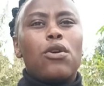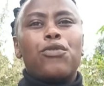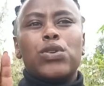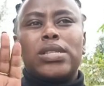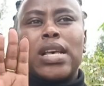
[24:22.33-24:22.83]

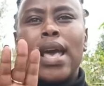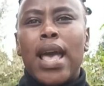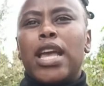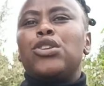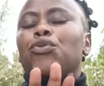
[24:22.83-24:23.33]
of course
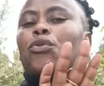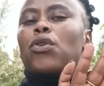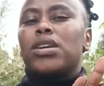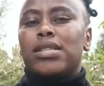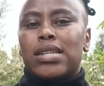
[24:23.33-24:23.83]

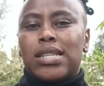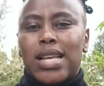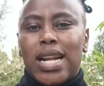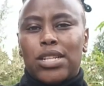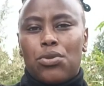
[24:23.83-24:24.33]
844 is
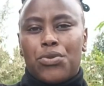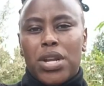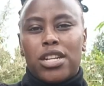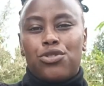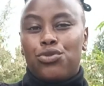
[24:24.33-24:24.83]
result oriented.